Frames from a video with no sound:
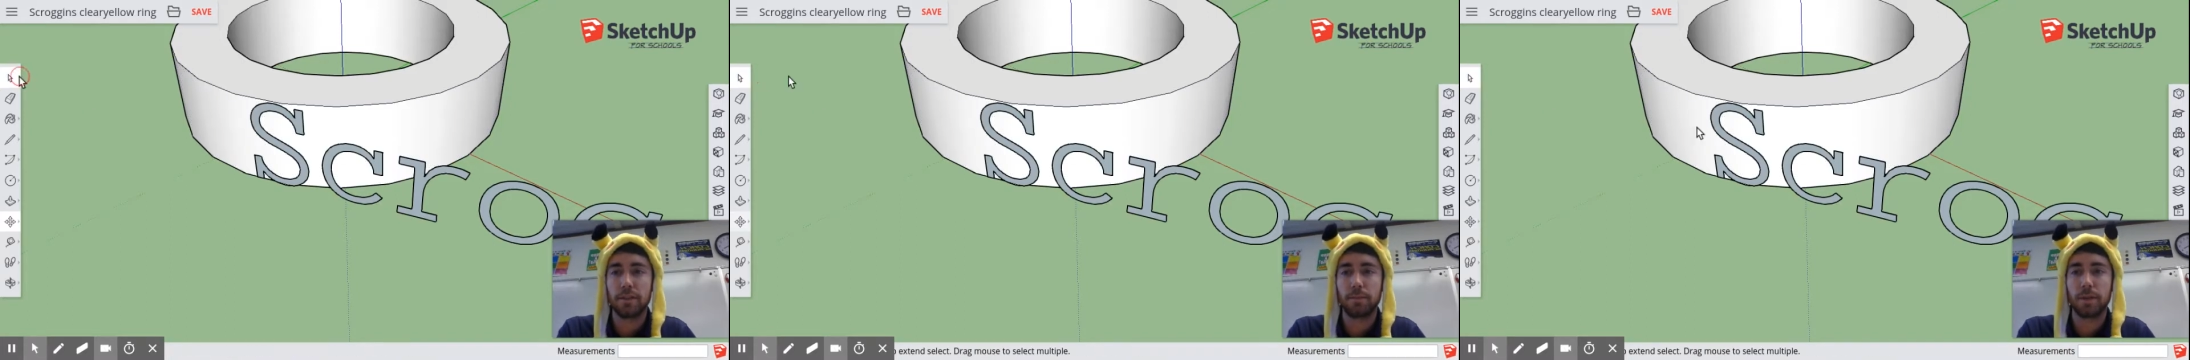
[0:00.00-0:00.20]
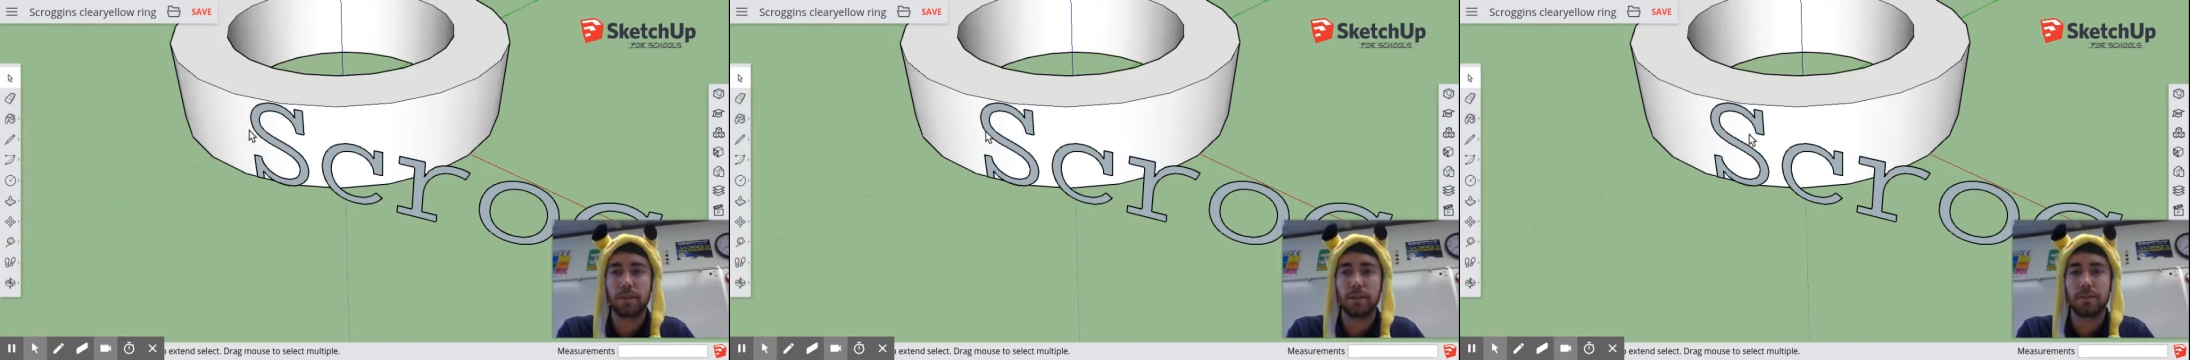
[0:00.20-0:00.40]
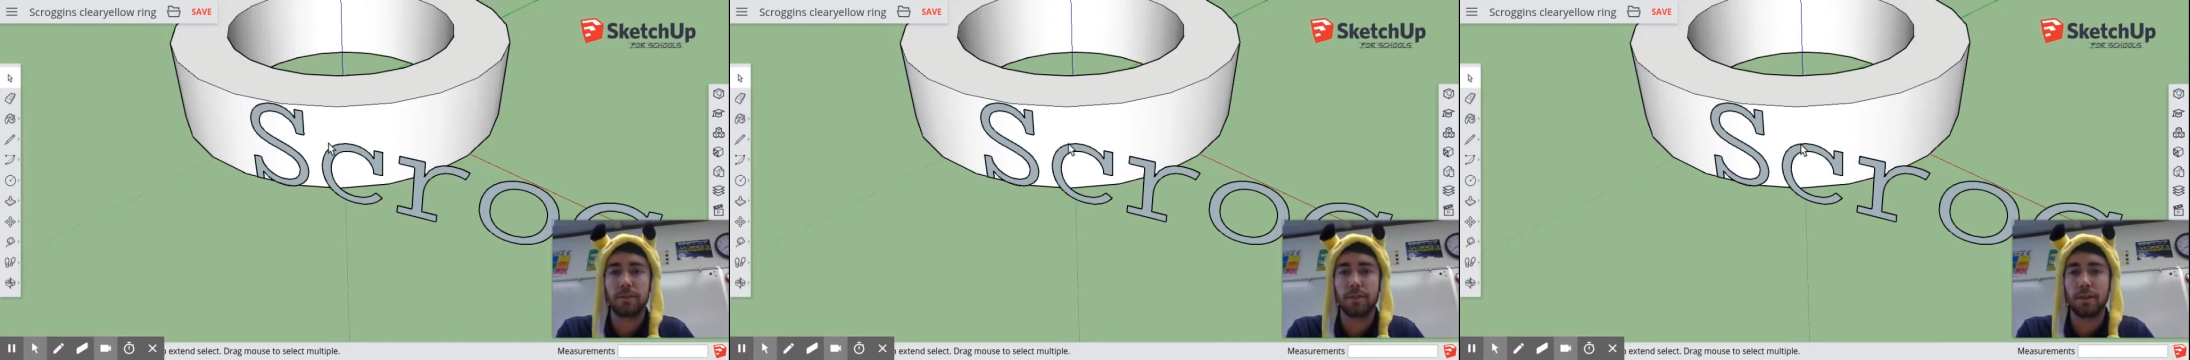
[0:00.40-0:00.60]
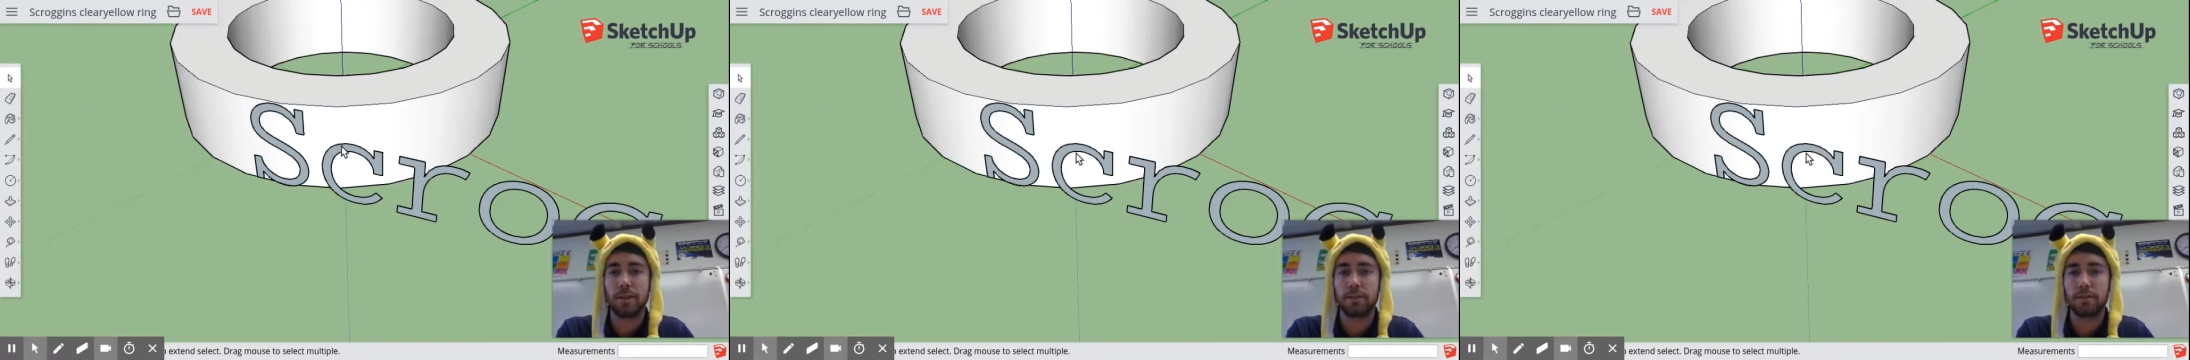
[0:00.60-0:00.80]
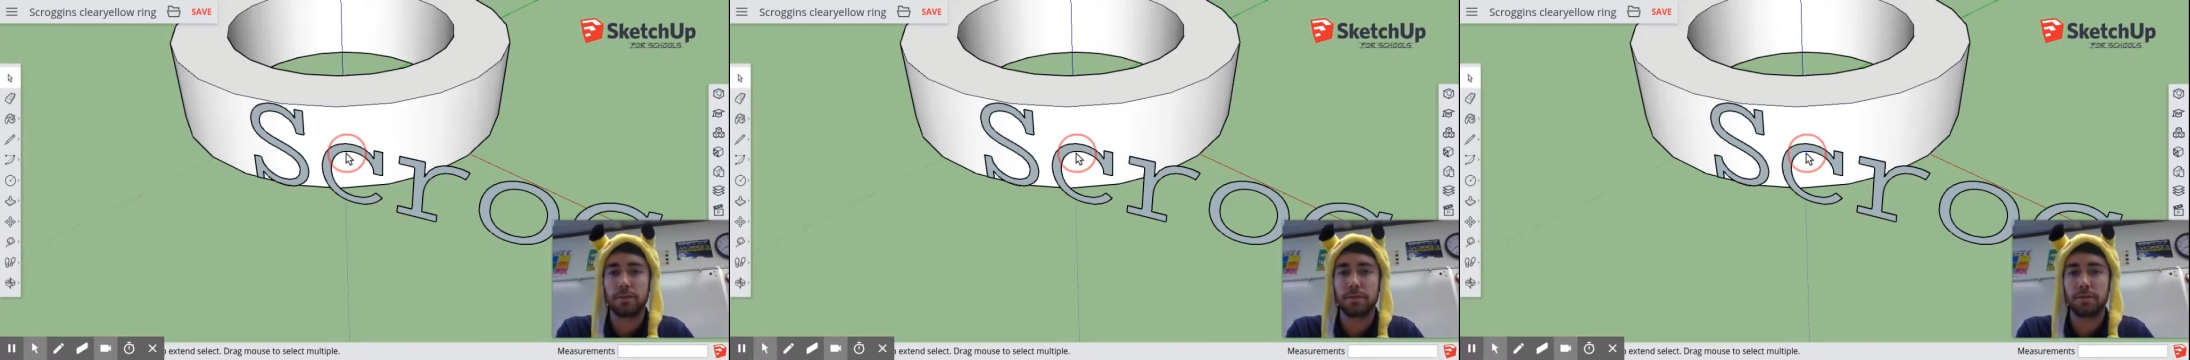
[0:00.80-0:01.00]
by
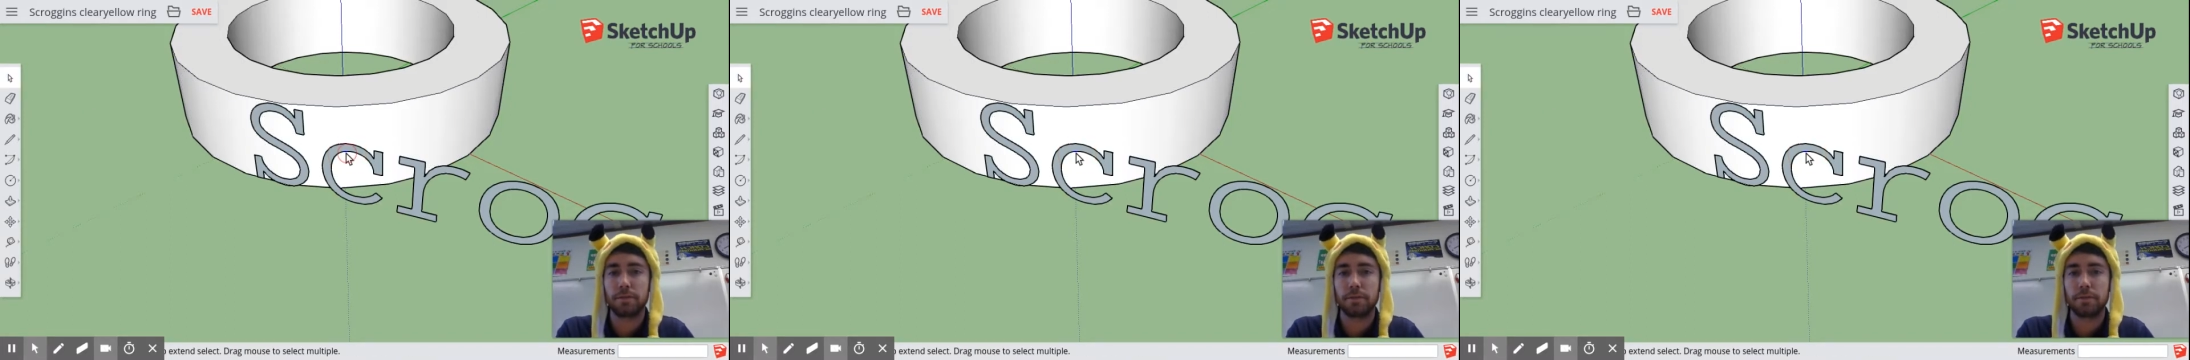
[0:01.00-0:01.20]
itself,